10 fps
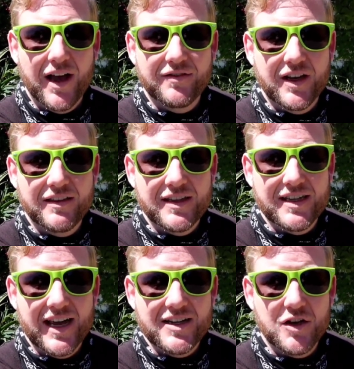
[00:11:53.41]
I've done The
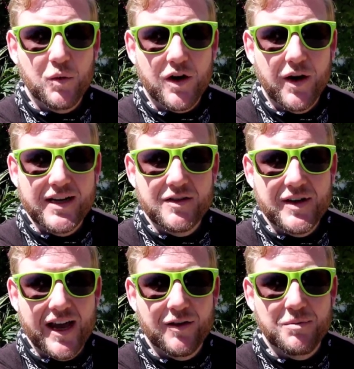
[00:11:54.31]
Tonight Show, what do I do now?